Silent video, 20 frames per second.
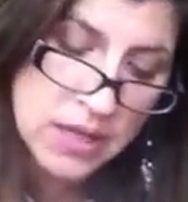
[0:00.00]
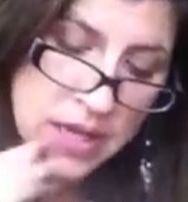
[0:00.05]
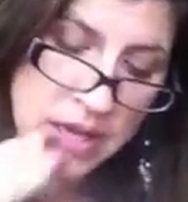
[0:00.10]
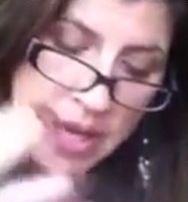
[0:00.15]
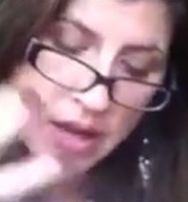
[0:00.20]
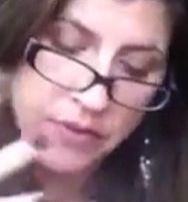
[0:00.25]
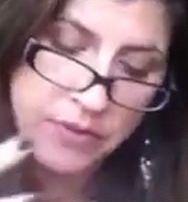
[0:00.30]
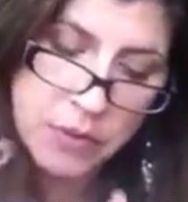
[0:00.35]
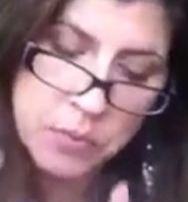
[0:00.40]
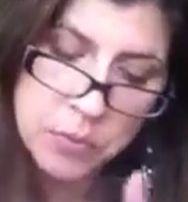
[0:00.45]

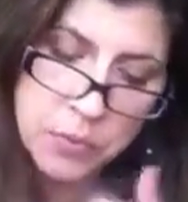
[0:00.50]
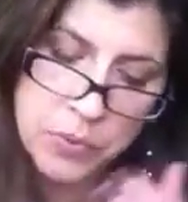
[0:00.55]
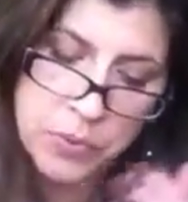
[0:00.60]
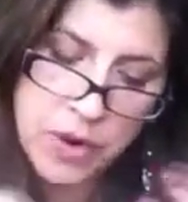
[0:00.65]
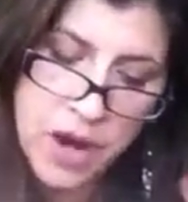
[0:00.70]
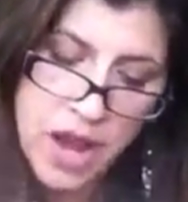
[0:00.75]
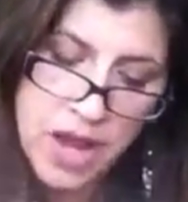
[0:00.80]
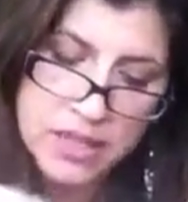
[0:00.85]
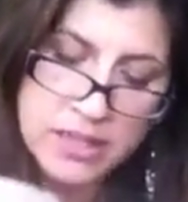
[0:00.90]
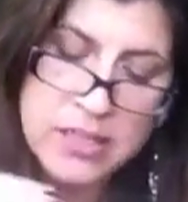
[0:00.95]
Have them
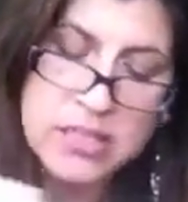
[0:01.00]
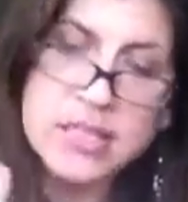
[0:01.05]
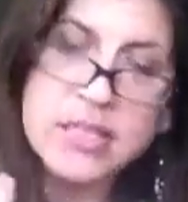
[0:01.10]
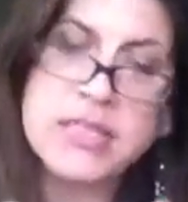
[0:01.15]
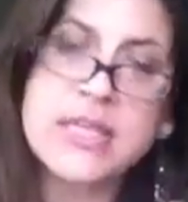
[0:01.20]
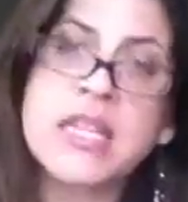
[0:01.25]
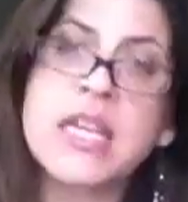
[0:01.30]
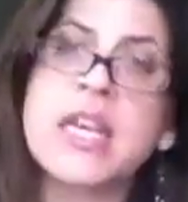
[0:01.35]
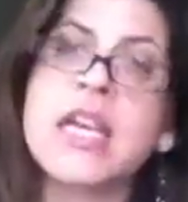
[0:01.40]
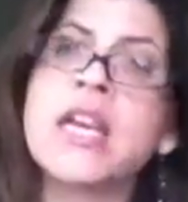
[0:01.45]

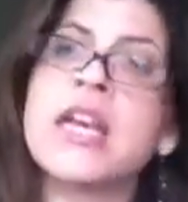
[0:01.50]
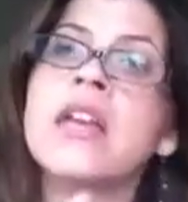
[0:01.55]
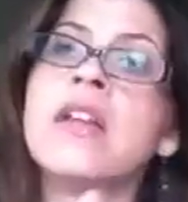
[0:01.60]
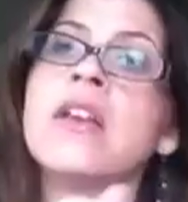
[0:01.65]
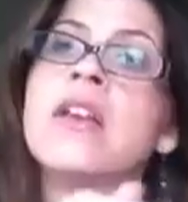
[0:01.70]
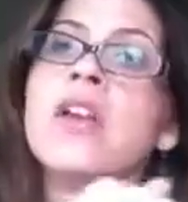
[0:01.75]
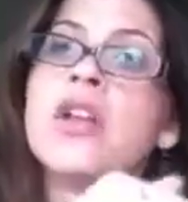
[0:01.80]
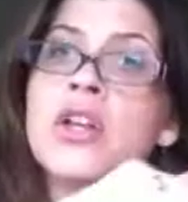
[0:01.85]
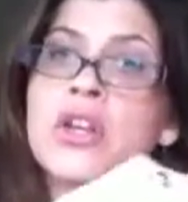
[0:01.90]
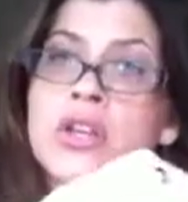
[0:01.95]
practice
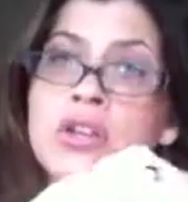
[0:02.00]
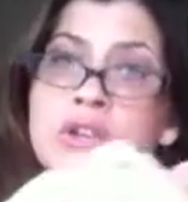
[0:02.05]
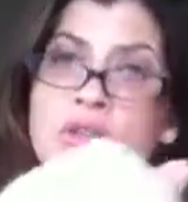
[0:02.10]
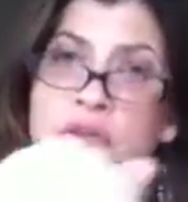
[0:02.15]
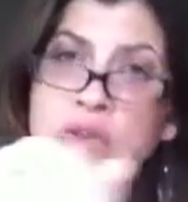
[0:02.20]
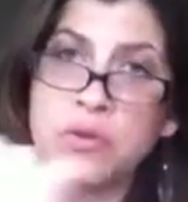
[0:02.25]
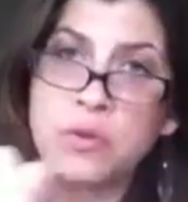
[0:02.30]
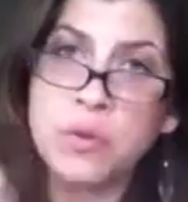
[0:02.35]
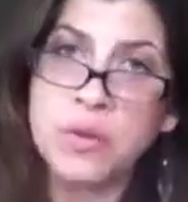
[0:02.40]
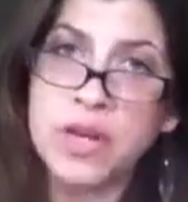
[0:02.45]
it,
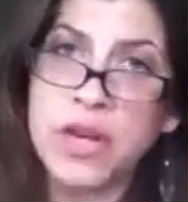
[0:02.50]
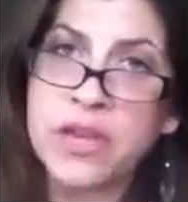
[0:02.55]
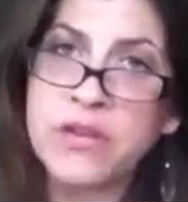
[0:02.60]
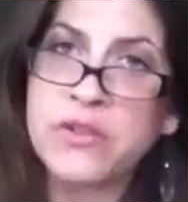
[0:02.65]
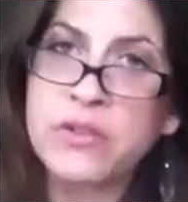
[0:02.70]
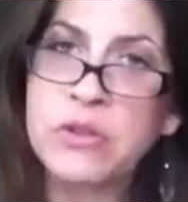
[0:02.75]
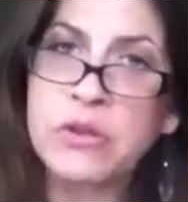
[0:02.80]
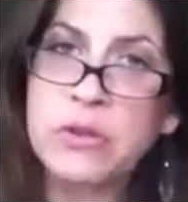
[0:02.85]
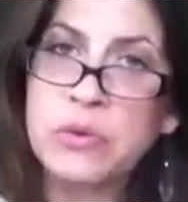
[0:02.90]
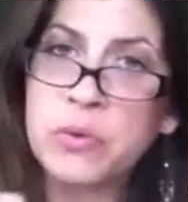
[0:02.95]
do it
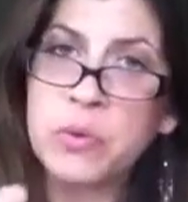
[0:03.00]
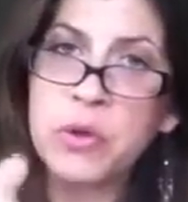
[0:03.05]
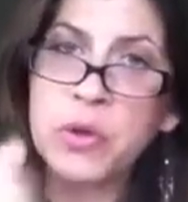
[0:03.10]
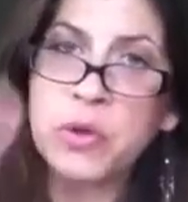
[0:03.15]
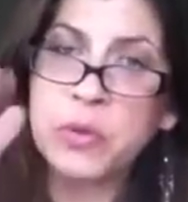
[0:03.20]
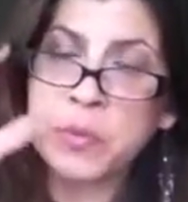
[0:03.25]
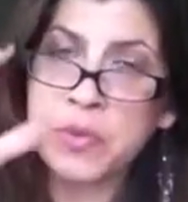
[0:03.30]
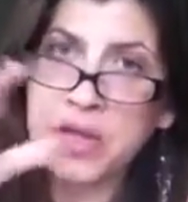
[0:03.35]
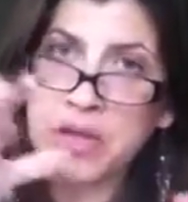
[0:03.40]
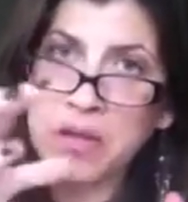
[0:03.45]
as a
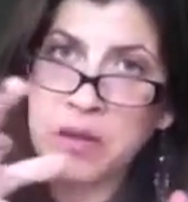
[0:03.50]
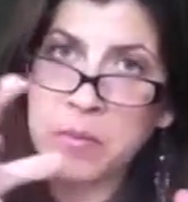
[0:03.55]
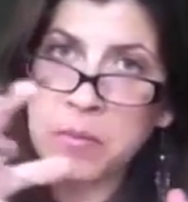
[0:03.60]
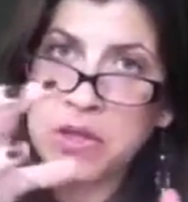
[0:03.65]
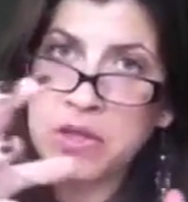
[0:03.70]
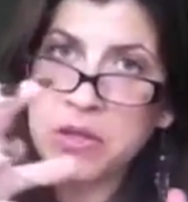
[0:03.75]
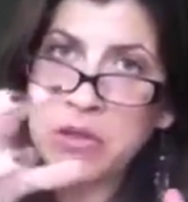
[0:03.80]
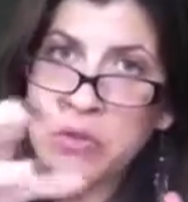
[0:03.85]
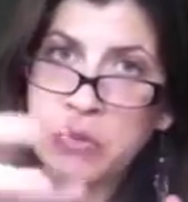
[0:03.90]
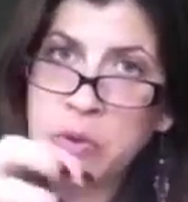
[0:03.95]
group, get them
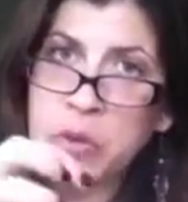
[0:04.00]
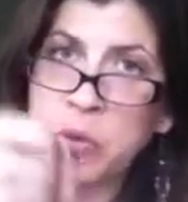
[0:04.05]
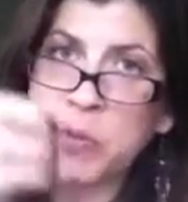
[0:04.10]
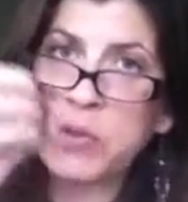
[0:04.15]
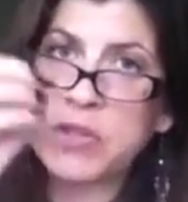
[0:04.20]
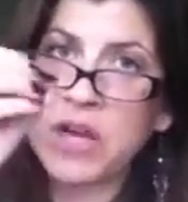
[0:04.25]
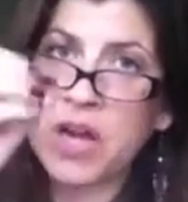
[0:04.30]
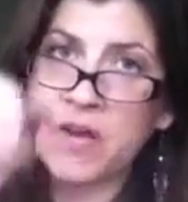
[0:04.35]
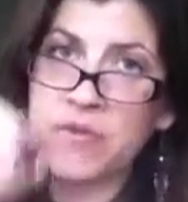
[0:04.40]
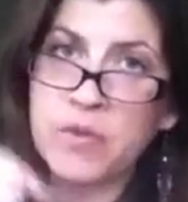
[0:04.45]
into
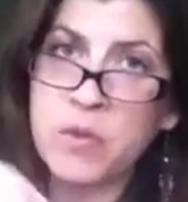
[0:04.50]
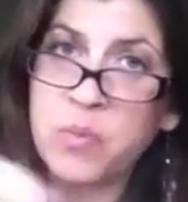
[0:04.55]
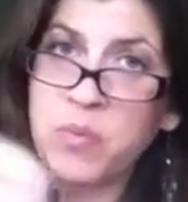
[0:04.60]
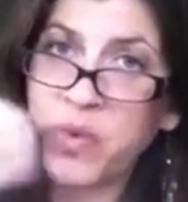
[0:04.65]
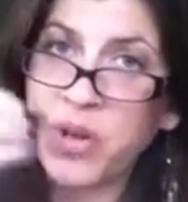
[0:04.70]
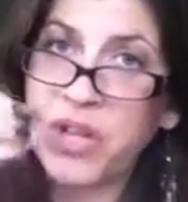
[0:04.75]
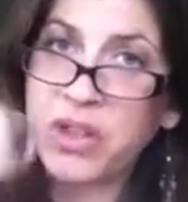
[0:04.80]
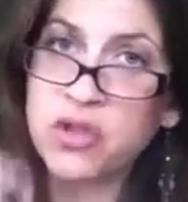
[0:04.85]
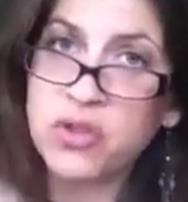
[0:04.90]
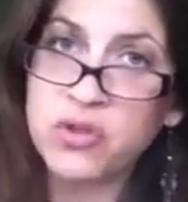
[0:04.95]
groups, have them
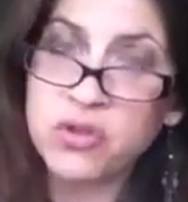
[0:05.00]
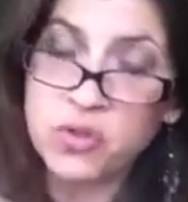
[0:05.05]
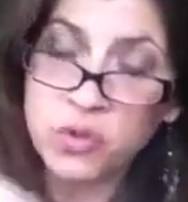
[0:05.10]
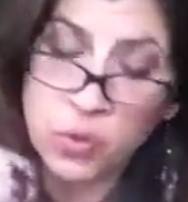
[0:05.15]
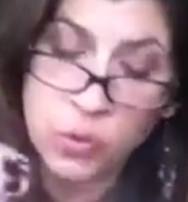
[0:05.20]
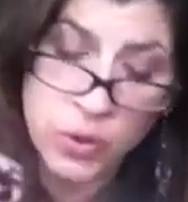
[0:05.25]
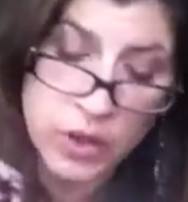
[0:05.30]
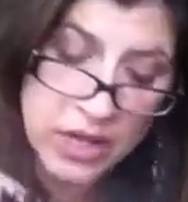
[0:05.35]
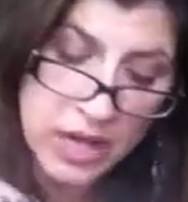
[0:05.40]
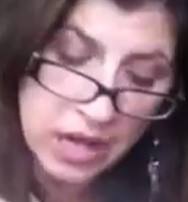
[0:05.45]
read the
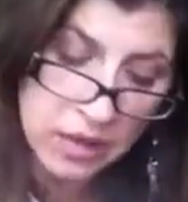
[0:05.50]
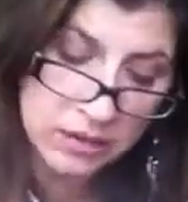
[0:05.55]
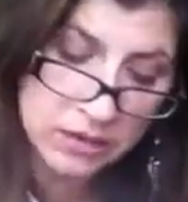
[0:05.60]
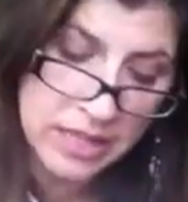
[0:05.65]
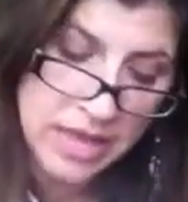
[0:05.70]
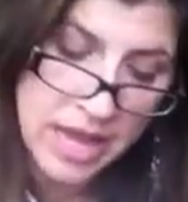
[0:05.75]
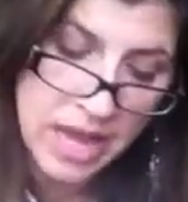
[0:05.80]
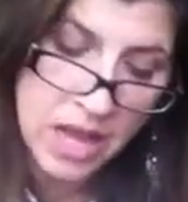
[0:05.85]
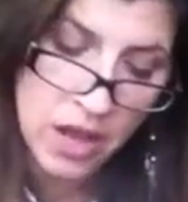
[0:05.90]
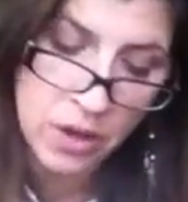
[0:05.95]
story out
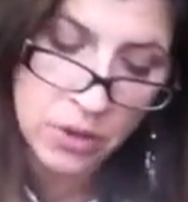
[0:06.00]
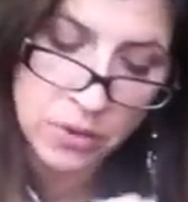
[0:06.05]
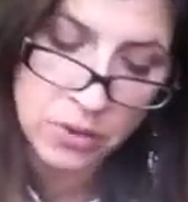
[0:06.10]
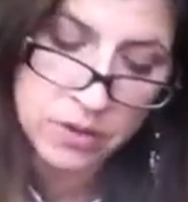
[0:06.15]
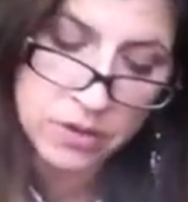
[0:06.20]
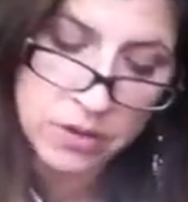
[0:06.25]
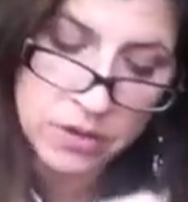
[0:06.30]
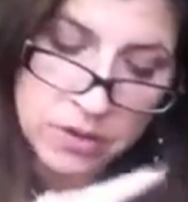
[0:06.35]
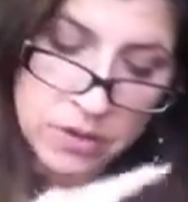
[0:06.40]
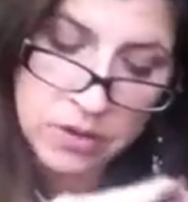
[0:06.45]

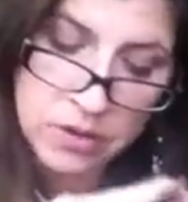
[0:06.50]
loud,